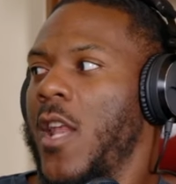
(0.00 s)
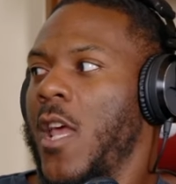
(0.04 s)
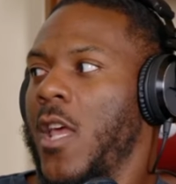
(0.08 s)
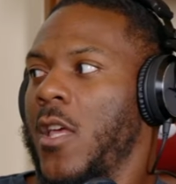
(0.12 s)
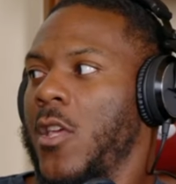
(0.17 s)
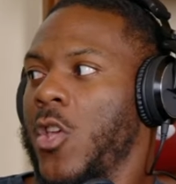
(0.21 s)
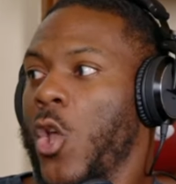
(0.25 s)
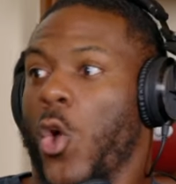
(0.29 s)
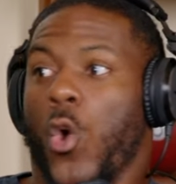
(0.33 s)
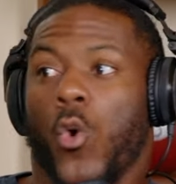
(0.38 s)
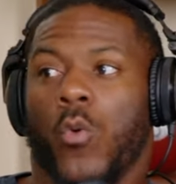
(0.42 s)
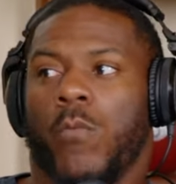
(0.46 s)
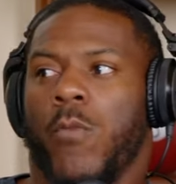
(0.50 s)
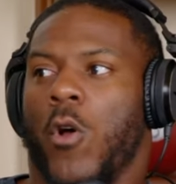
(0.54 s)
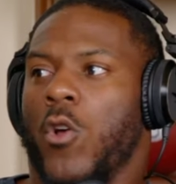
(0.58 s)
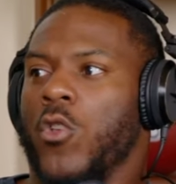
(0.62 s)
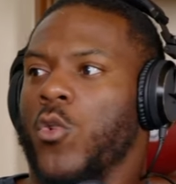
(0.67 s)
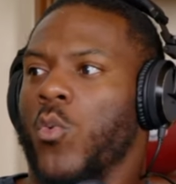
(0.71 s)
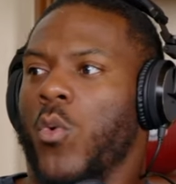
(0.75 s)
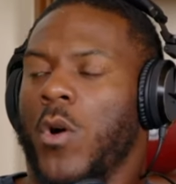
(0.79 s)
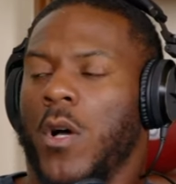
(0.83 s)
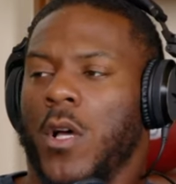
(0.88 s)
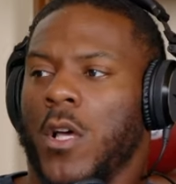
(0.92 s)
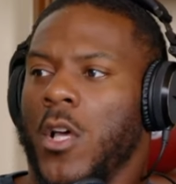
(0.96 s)
They, yo, bro,
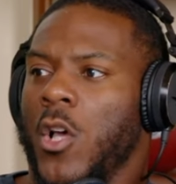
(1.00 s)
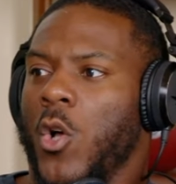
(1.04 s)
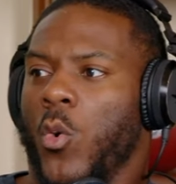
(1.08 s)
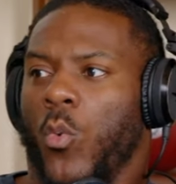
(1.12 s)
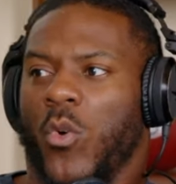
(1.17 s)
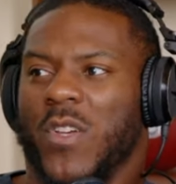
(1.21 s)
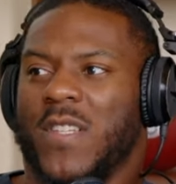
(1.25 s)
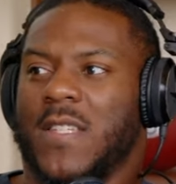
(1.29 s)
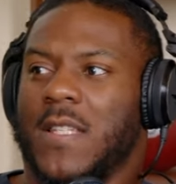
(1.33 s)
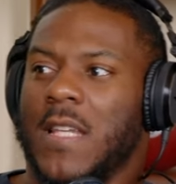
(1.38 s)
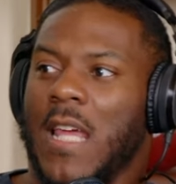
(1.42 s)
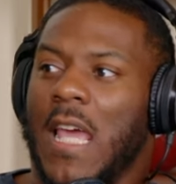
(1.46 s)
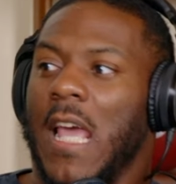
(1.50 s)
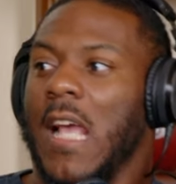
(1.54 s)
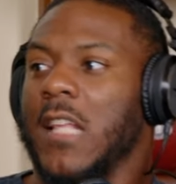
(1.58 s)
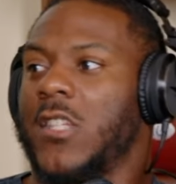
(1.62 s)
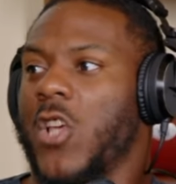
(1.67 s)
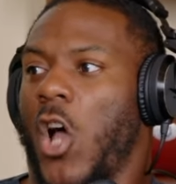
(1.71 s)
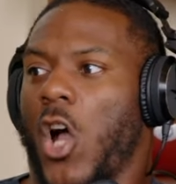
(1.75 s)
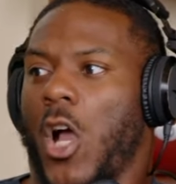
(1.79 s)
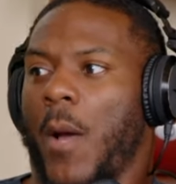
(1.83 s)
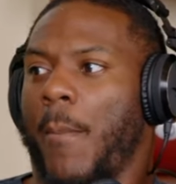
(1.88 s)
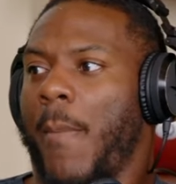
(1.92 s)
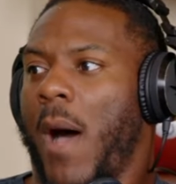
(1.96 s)
you want what Sneed
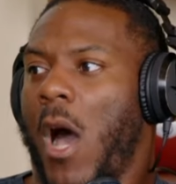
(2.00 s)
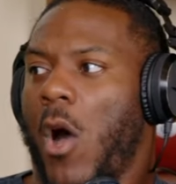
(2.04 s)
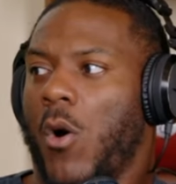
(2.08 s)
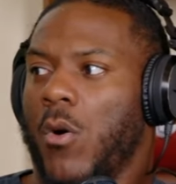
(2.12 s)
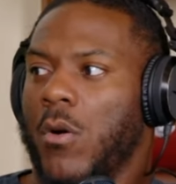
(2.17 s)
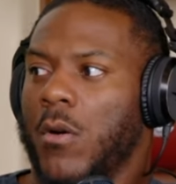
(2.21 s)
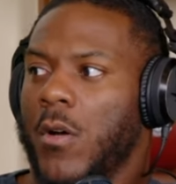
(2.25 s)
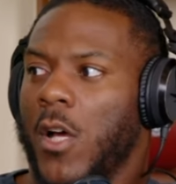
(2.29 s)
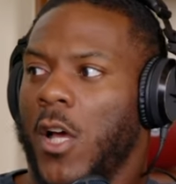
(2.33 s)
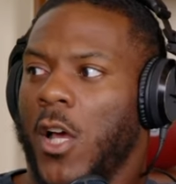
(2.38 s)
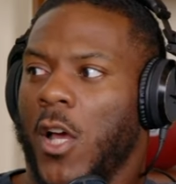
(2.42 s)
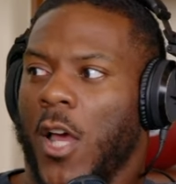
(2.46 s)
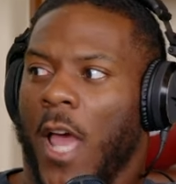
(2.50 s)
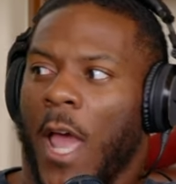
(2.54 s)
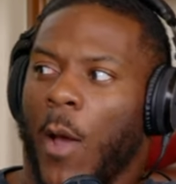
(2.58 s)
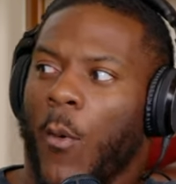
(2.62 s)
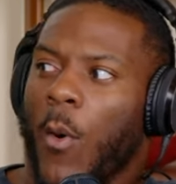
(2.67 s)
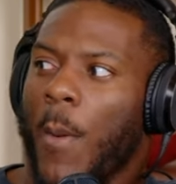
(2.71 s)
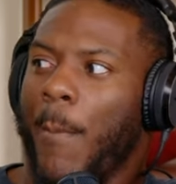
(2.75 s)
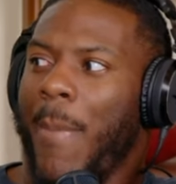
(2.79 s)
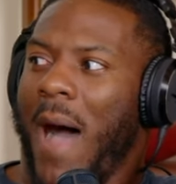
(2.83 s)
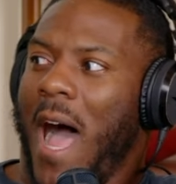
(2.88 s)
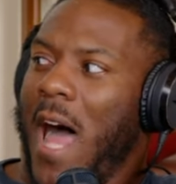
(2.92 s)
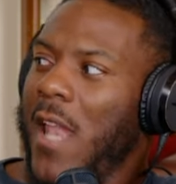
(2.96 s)
talking about? Hey,
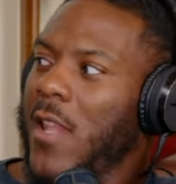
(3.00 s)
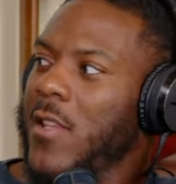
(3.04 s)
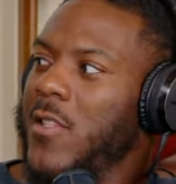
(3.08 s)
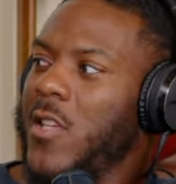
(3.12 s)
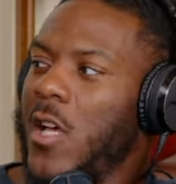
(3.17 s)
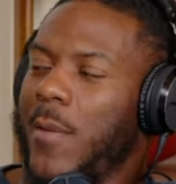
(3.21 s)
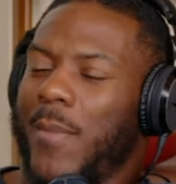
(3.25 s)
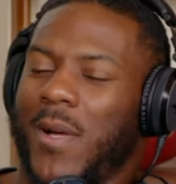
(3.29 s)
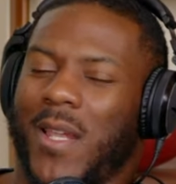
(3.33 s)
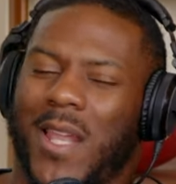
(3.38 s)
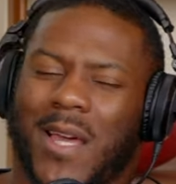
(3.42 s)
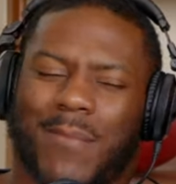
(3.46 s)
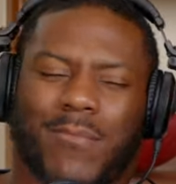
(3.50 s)
what Ballard talking about?